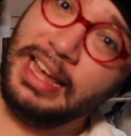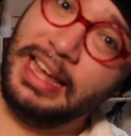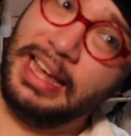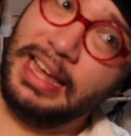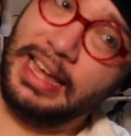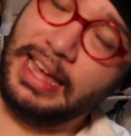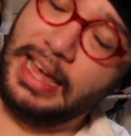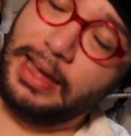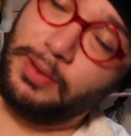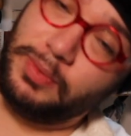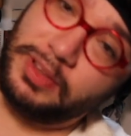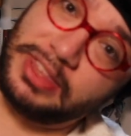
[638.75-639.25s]

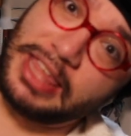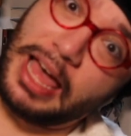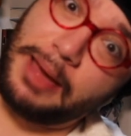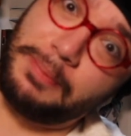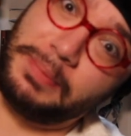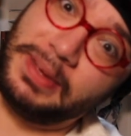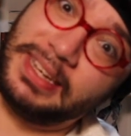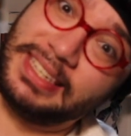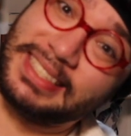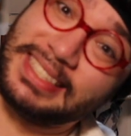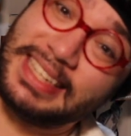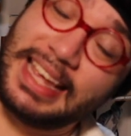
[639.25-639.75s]
And with that
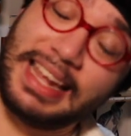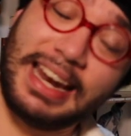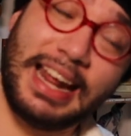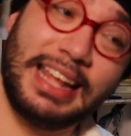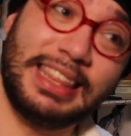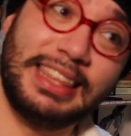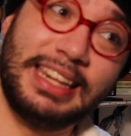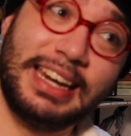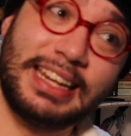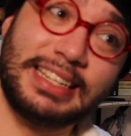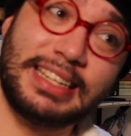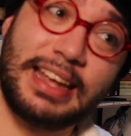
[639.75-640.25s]
being said, I
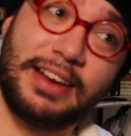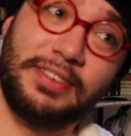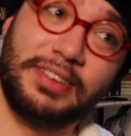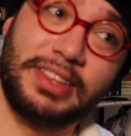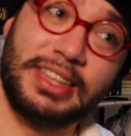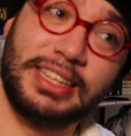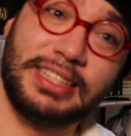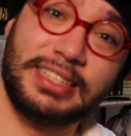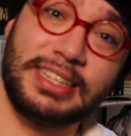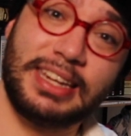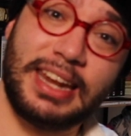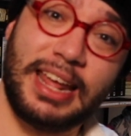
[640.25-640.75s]
think that's
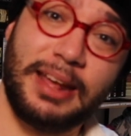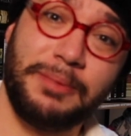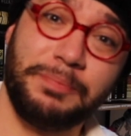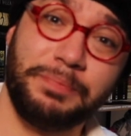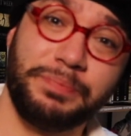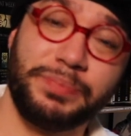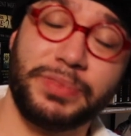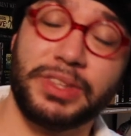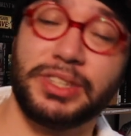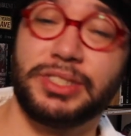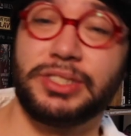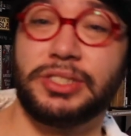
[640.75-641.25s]
everything today.
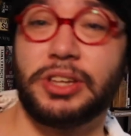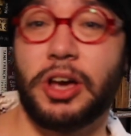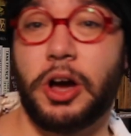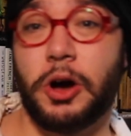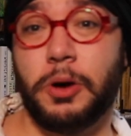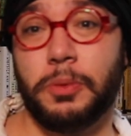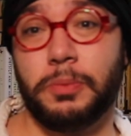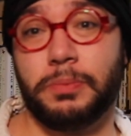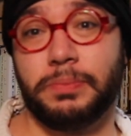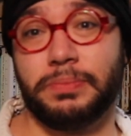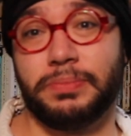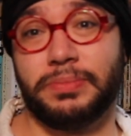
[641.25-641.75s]

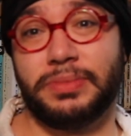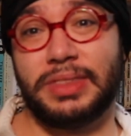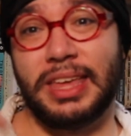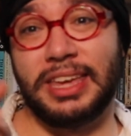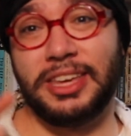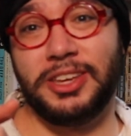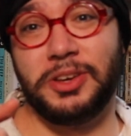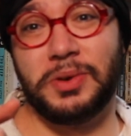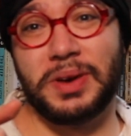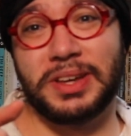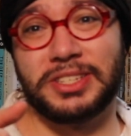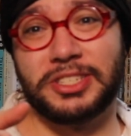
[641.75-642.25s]
So
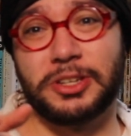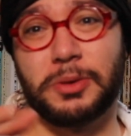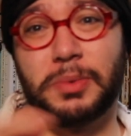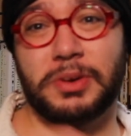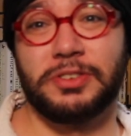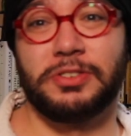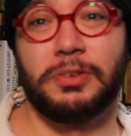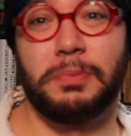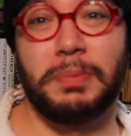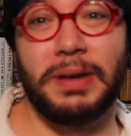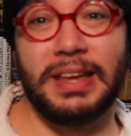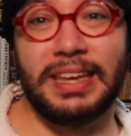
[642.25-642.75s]
thank you guys so
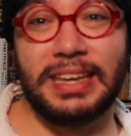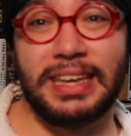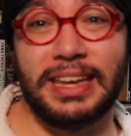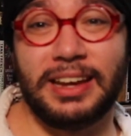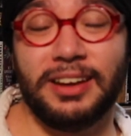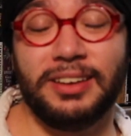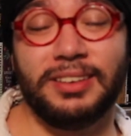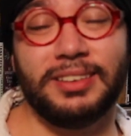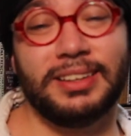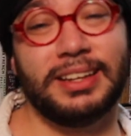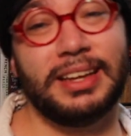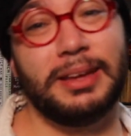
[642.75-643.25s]
much for being
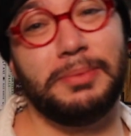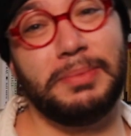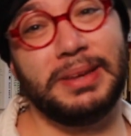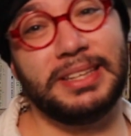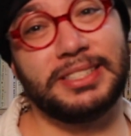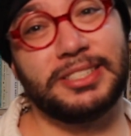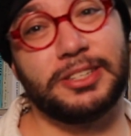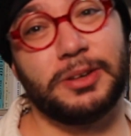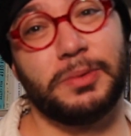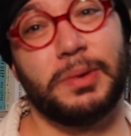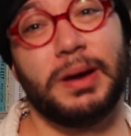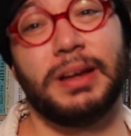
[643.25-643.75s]
here. It
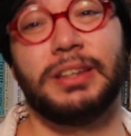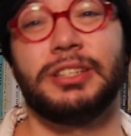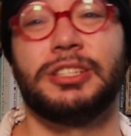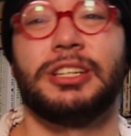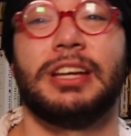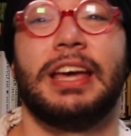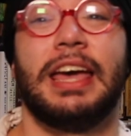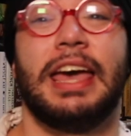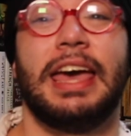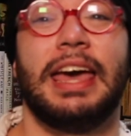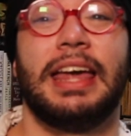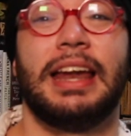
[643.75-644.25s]
means so
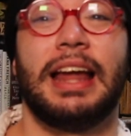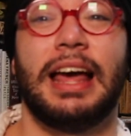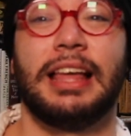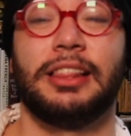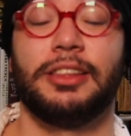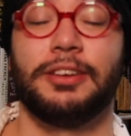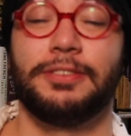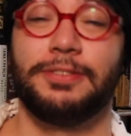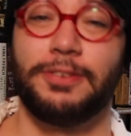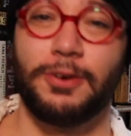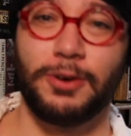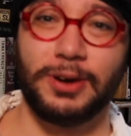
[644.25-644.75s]
much. And I
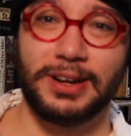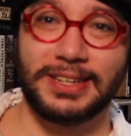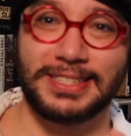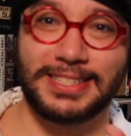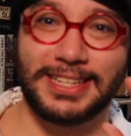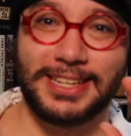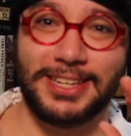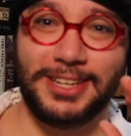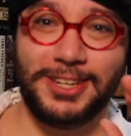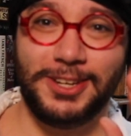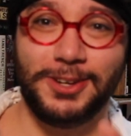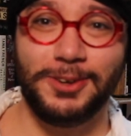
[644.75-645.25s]
look forward to
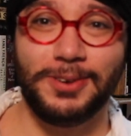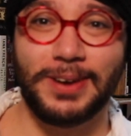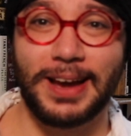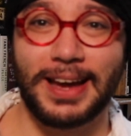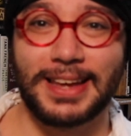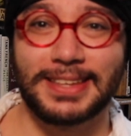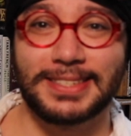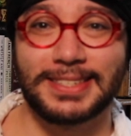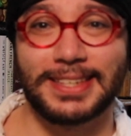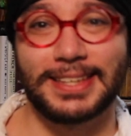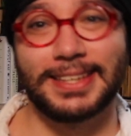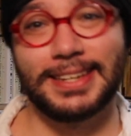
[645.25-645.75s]
seeing you
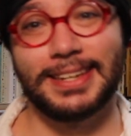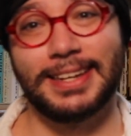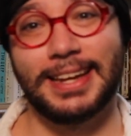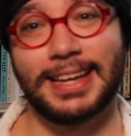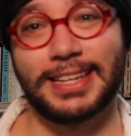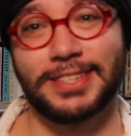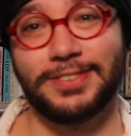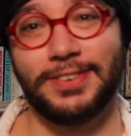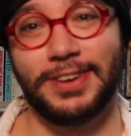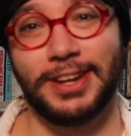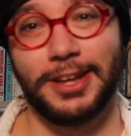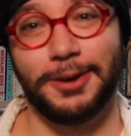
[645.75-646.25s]
guys in the
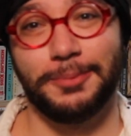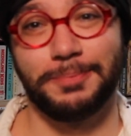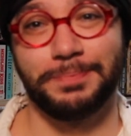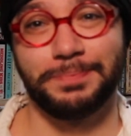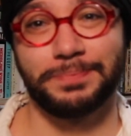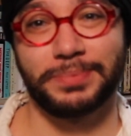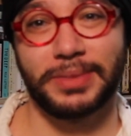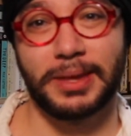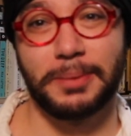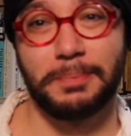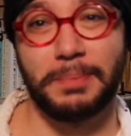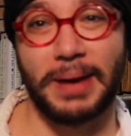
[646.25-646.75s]
next video.
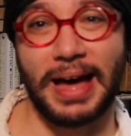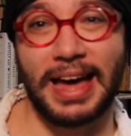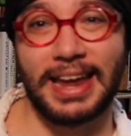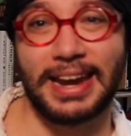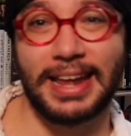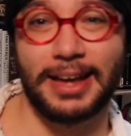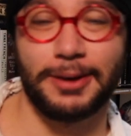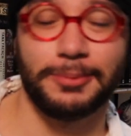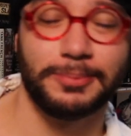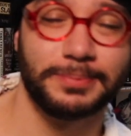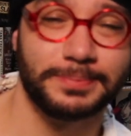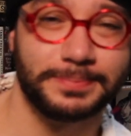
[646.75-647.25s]
Bye
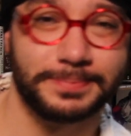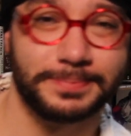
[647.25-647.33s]
now.